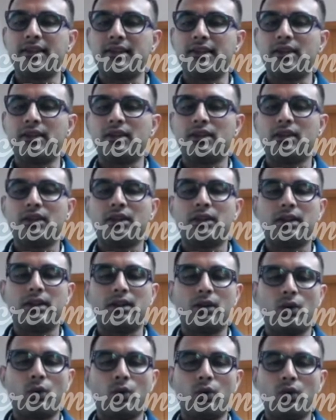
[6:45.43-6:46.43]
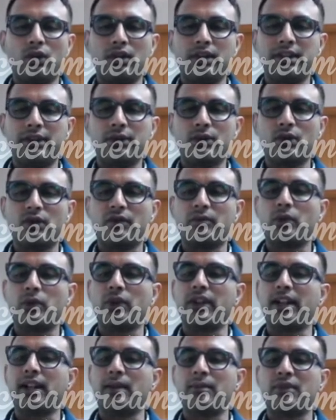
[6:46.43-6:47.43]
the whole list of
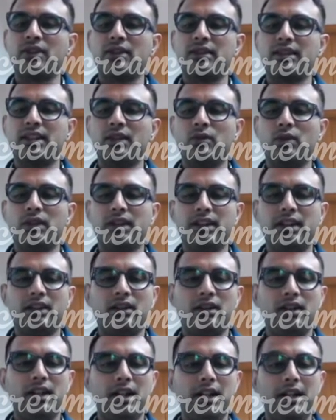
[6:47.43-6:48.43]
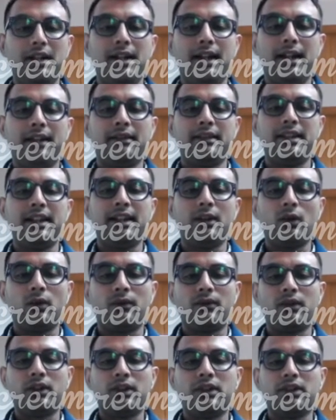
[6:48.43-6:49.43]
programs is given here, and they
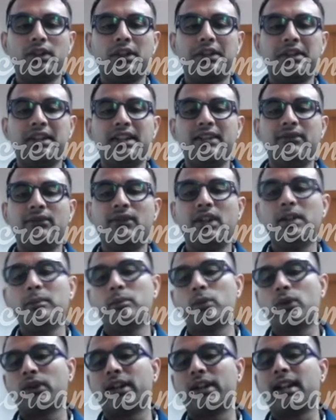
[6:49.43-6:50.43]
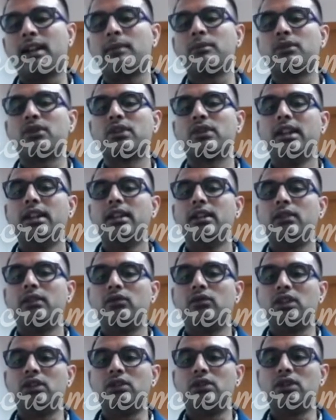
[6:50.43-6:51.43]
offered 31 programs
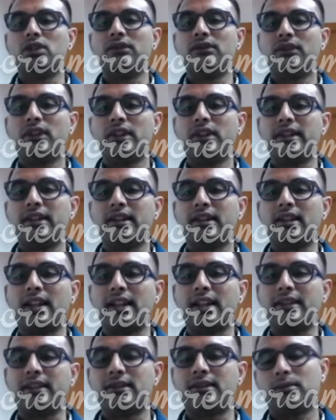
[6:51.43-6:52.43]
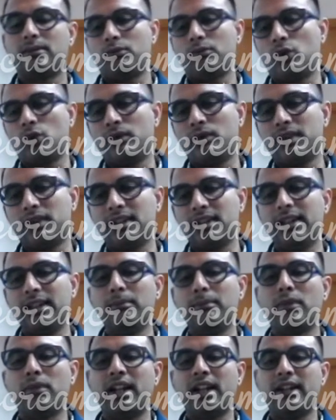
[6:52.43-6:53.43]
with different deadlines.
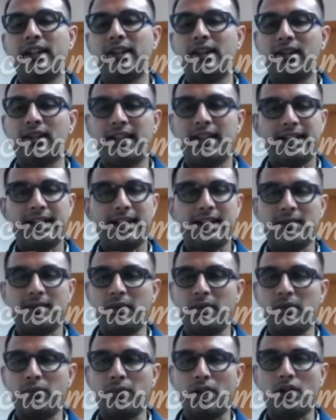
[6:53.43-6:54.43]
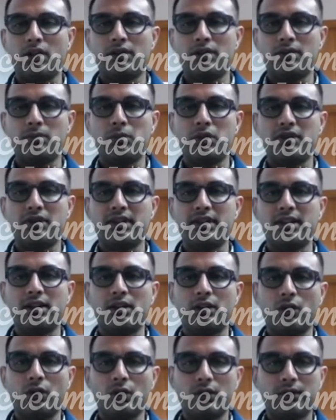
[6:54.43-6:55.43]
Obviously my deadline has been passed, but
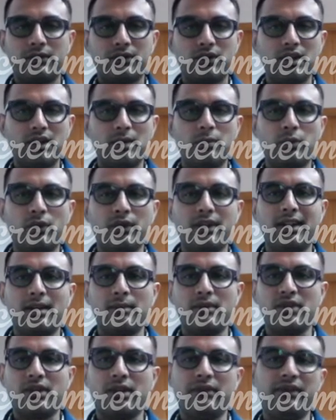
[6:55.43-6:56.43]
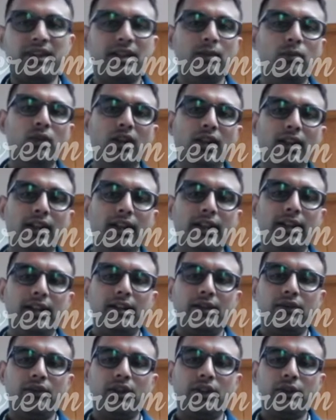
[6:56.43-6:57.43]
still a lot of still programs are available
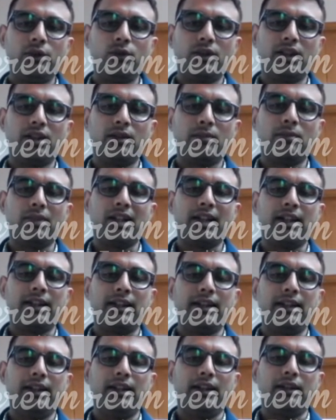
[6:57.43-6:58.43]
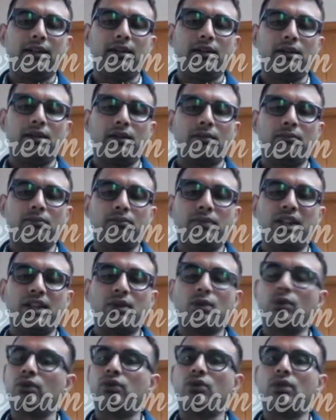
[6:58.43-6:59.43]
where you can apply
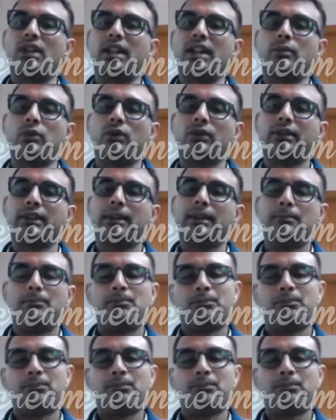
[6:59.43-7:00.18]
based on July program.